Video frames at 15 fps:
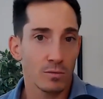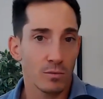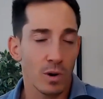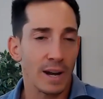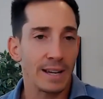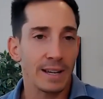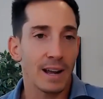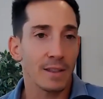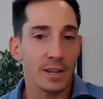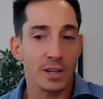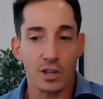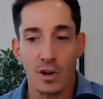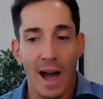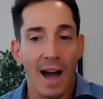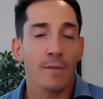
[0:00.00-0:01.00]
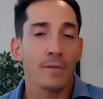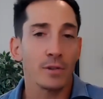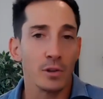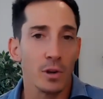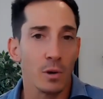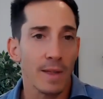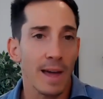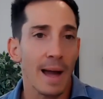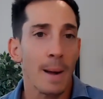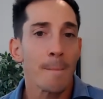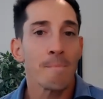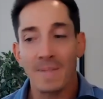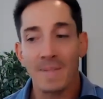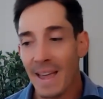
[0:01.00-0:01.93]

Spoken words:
Right? I think you have to know that.